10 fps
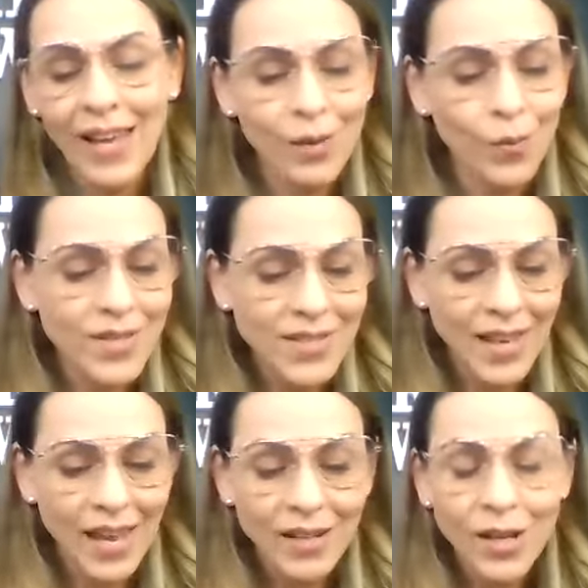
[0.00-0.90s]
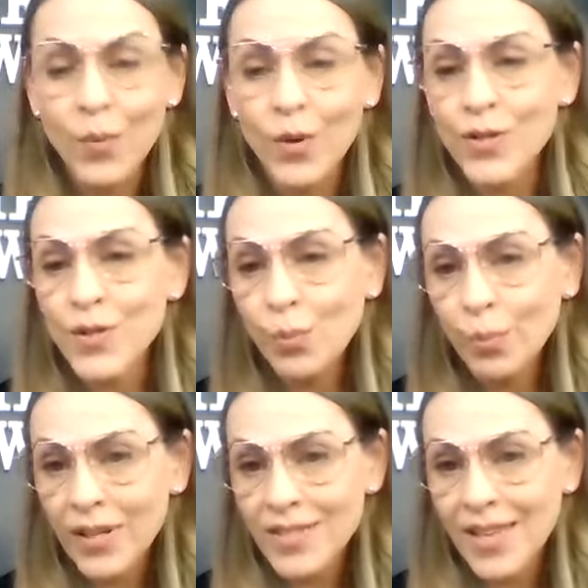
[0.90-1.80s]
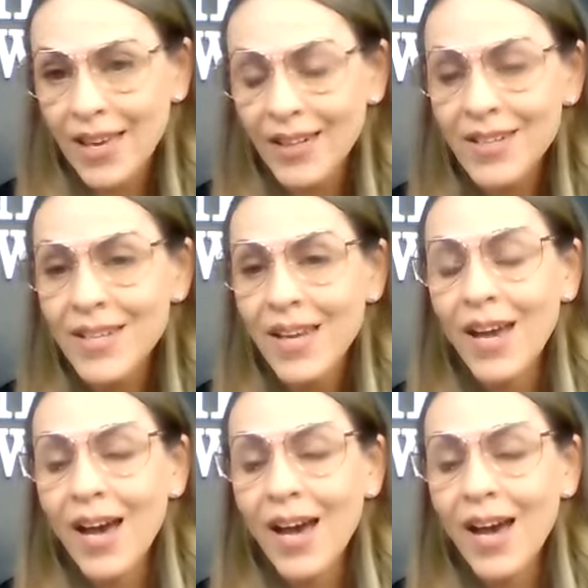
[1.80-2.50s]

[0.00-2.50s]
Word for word: And once again, we're super excited